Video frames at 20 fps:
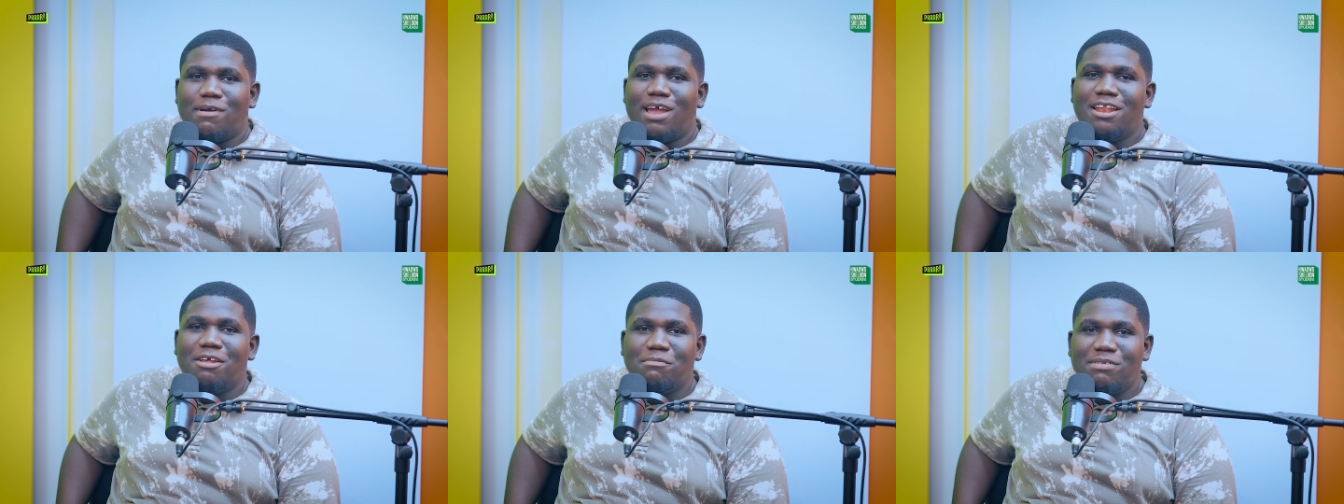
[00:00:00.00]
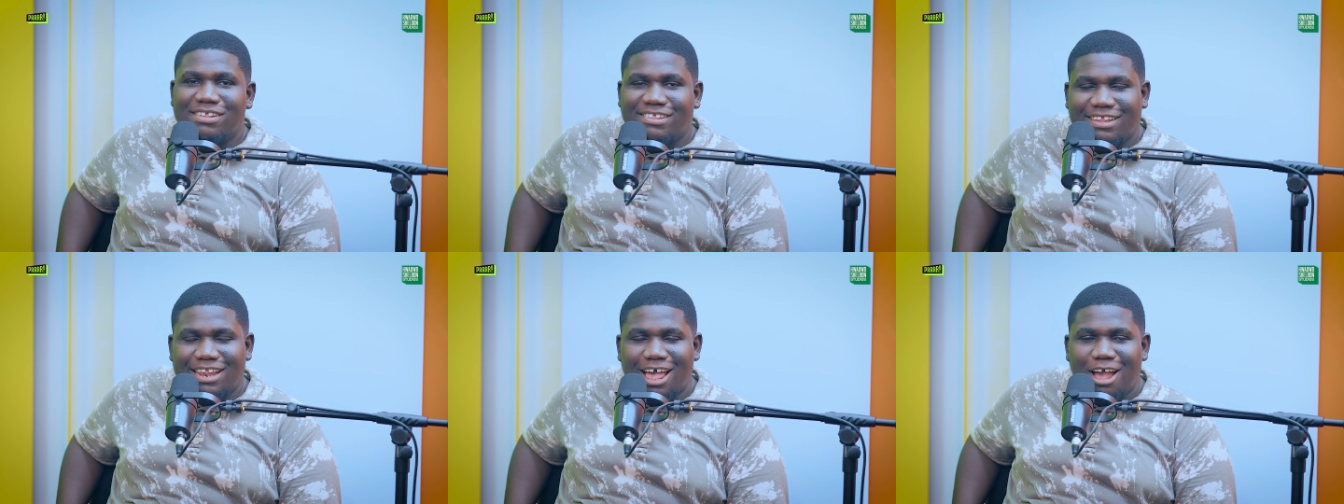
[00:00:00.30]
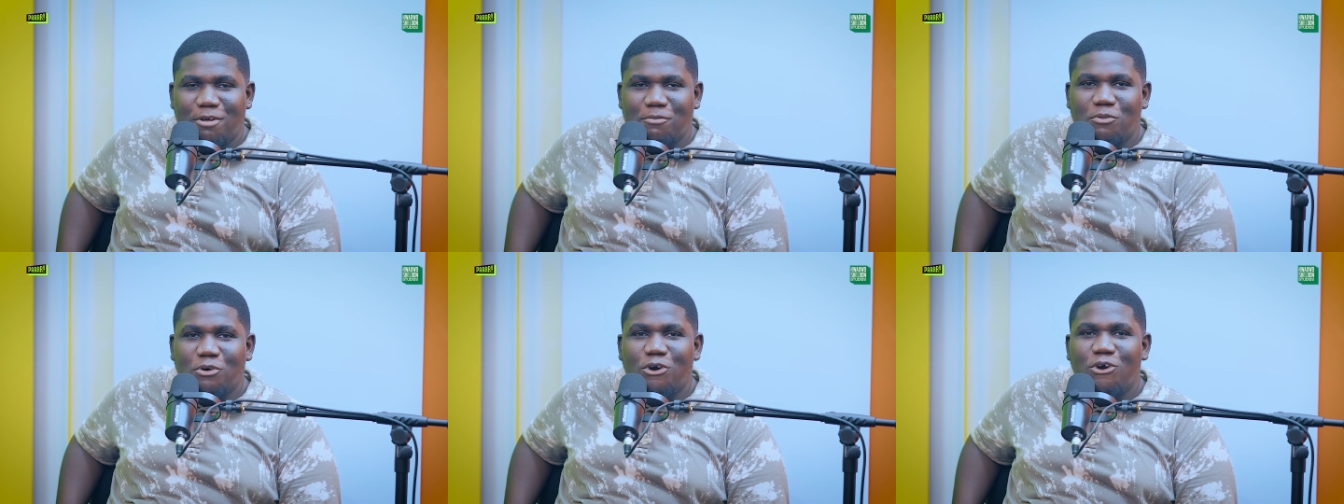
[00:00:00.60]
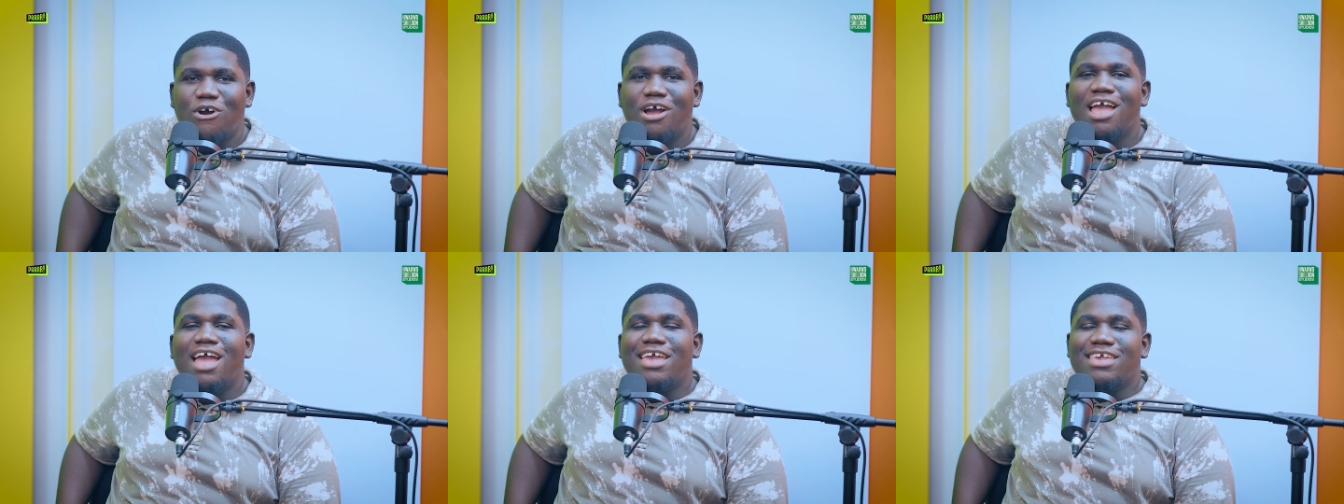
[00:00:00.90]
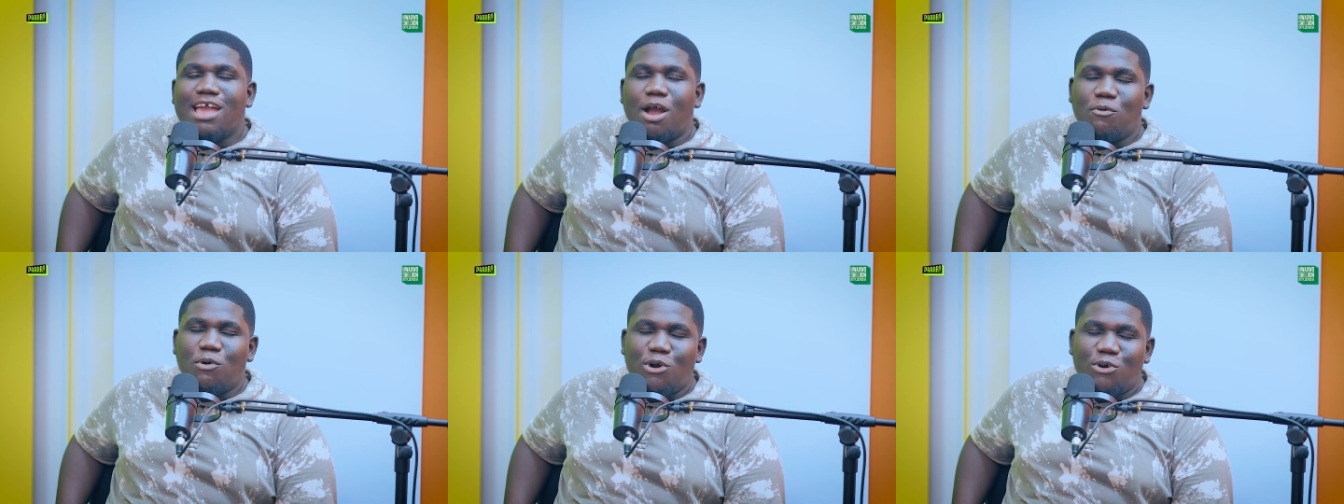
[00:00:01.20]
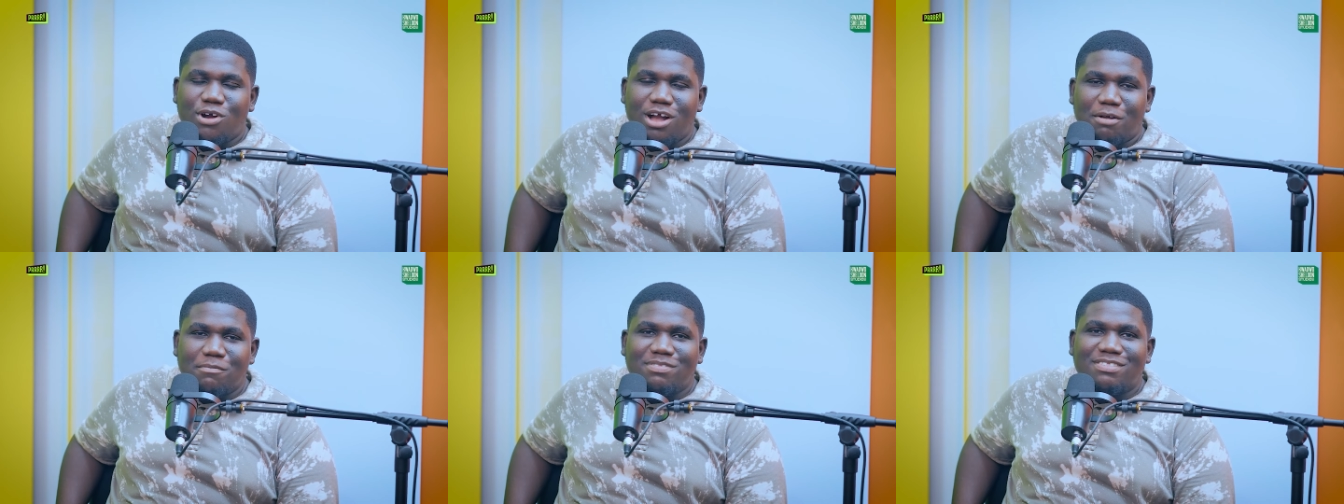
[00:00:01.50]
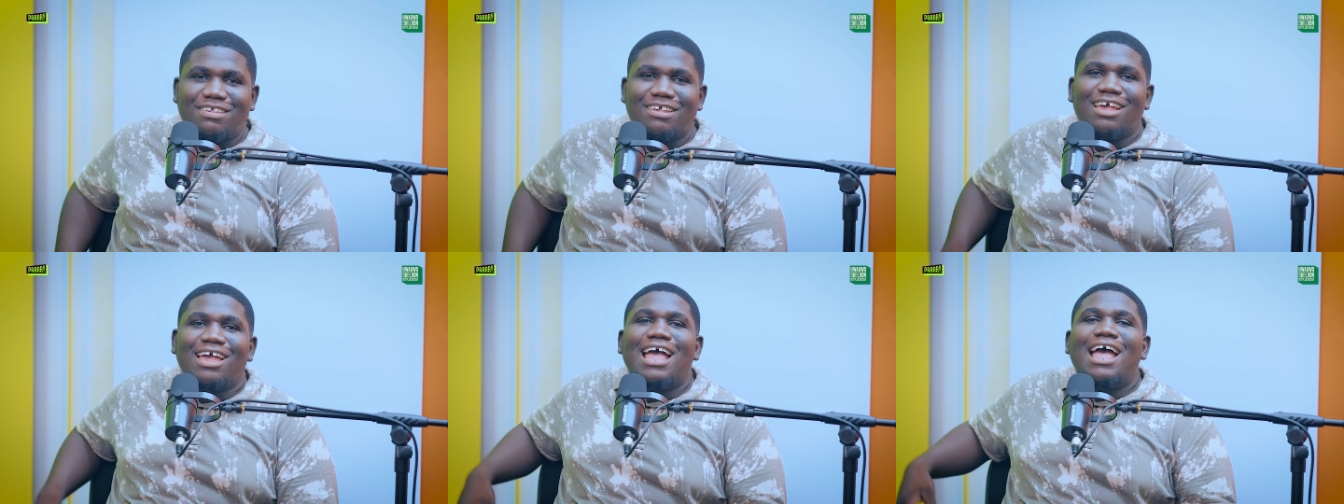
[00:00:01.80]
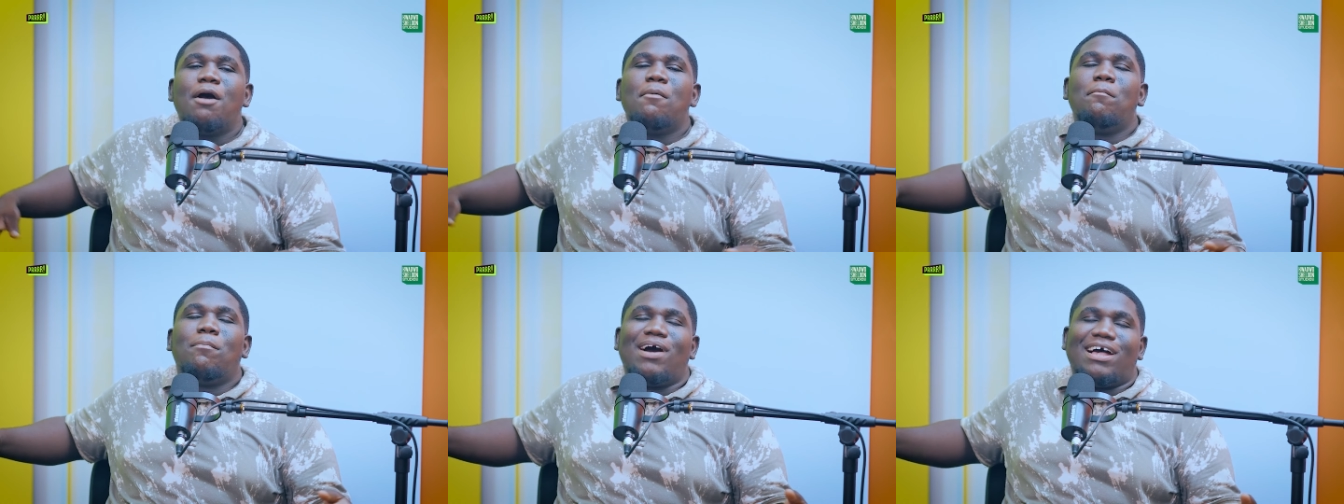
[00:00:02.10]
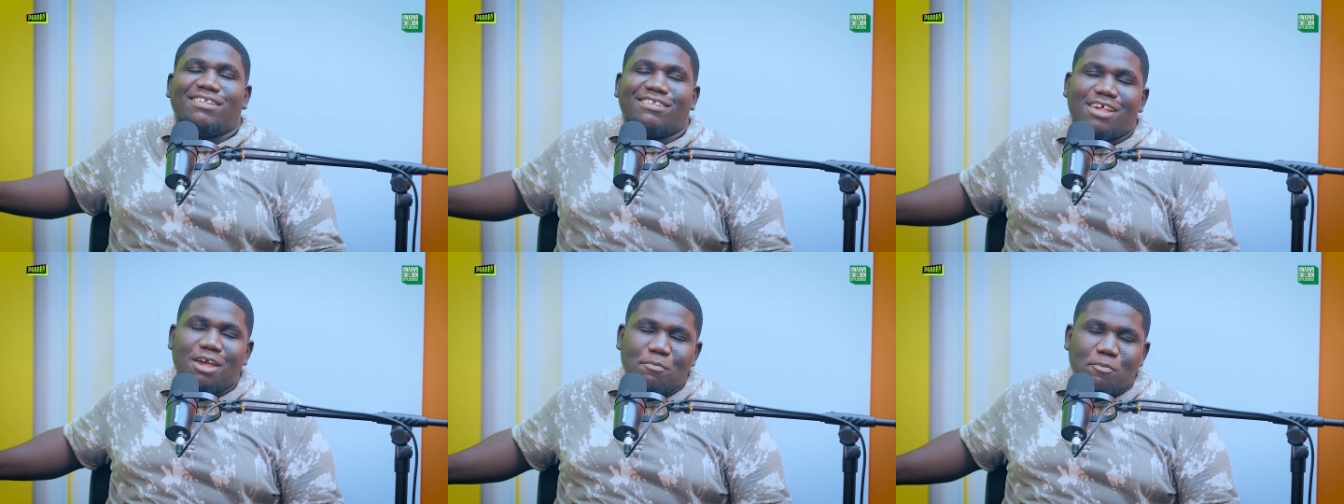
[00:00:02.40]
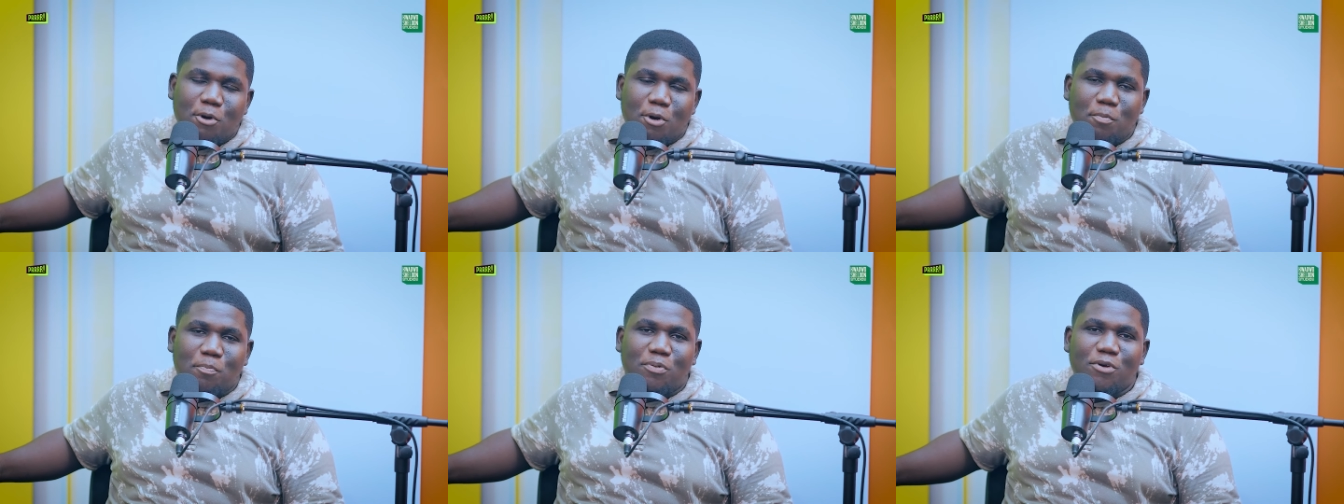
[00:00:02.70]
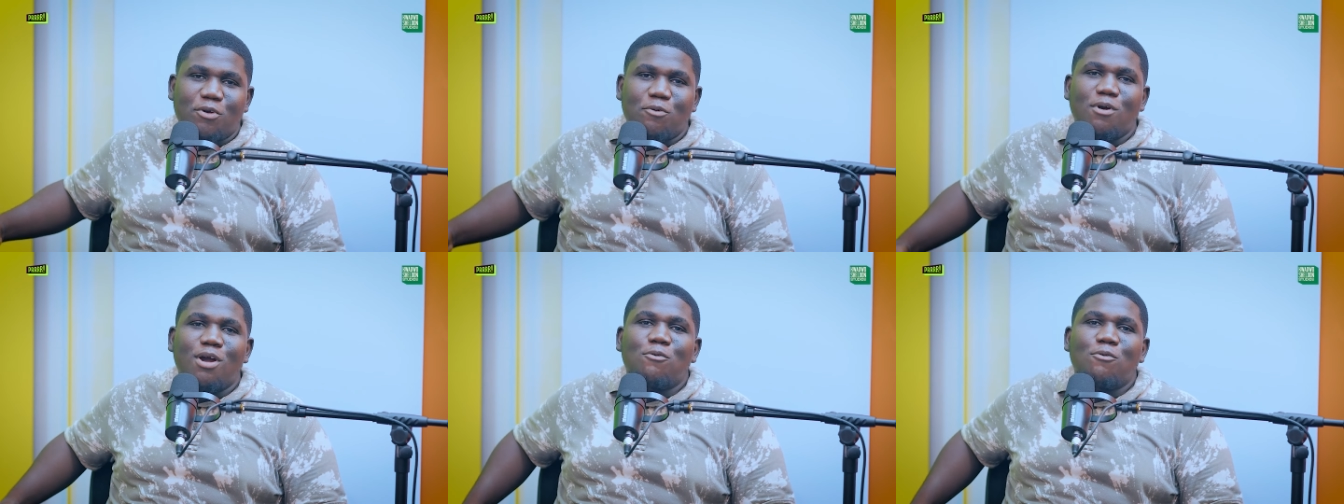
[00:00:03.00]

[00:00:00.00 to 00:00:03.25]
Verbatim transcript: My name is Sly You're welcome to Basketball Pro,